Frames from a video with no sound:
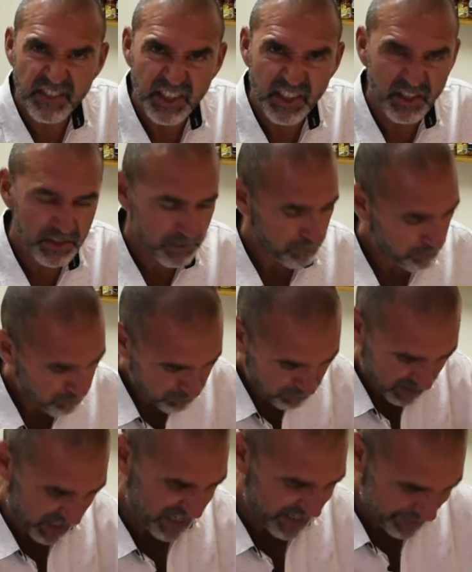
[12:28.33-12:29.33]
You know, you
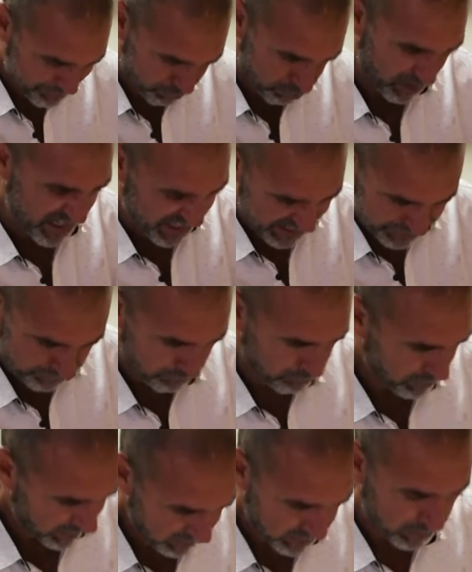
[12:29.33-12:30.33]
take it, break it, and
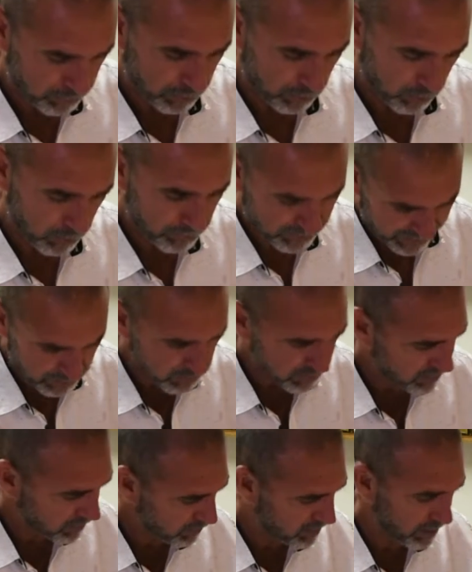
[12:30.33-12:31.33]
peel it apart. That
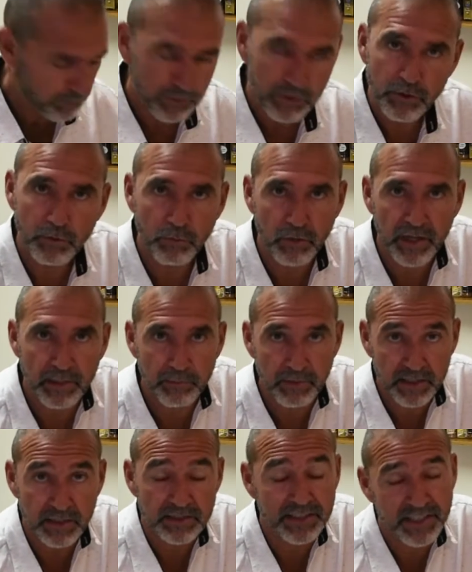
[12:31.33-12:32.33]
was their typical bread
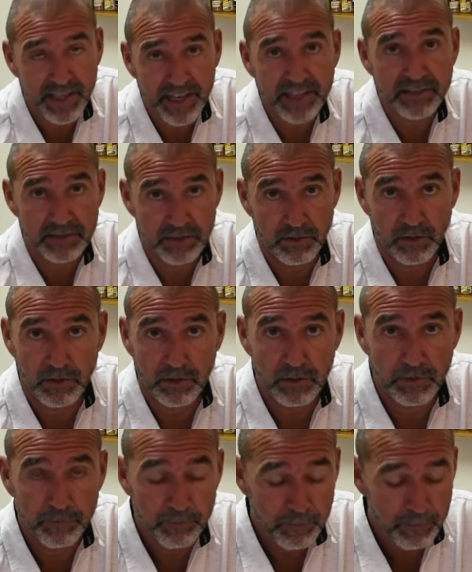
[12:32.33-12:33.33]
because it lasted longer.